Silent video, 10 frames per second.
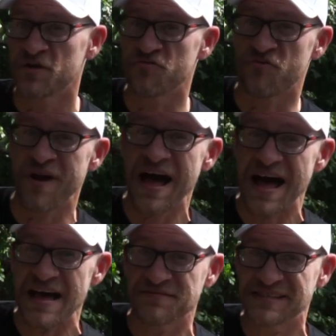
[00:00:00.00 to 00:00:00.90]

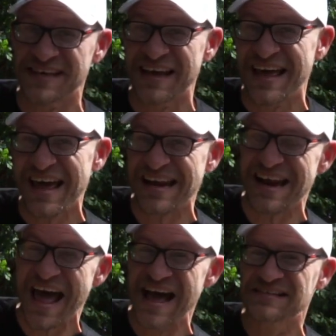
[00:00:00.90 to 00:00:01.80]
drives, and
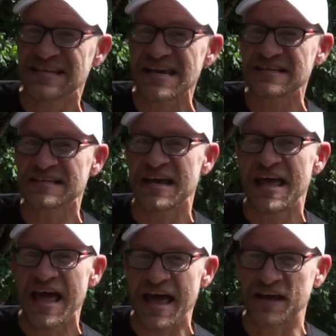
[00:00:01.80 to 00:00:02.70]
it has heat
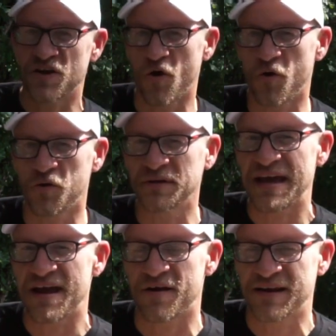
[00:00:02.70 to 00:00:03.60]
and cold
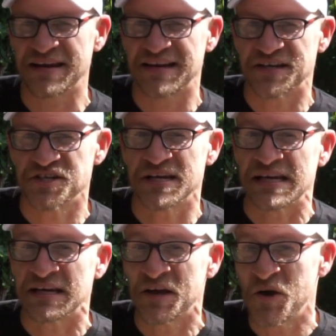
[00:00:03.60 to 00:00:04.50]
air
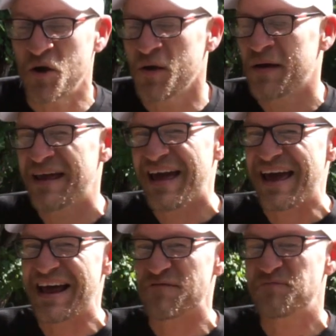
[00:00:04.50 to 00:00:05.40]
conditioning,
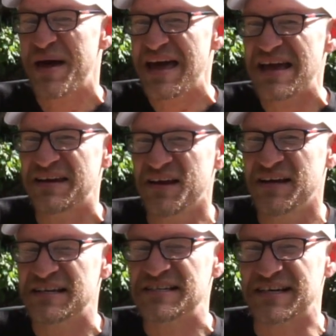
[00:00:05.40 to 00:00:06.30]
and I've paid
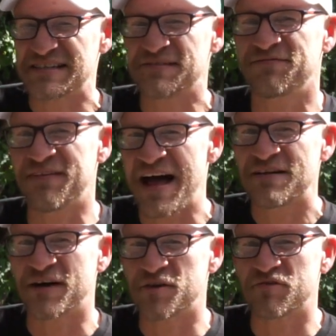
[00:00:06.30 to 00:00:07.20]
just
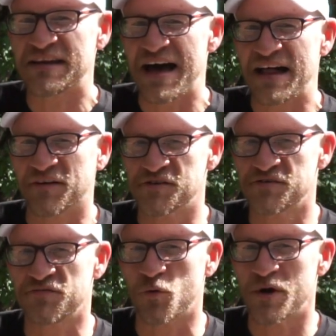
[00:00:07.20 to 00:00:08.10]

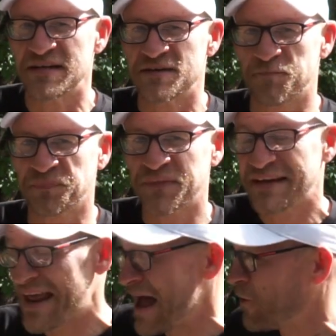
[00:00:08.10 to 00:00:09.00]
$500 for it.
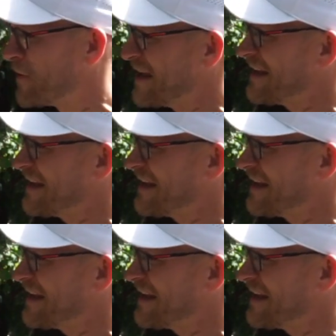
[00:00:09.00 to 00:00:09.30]
Now,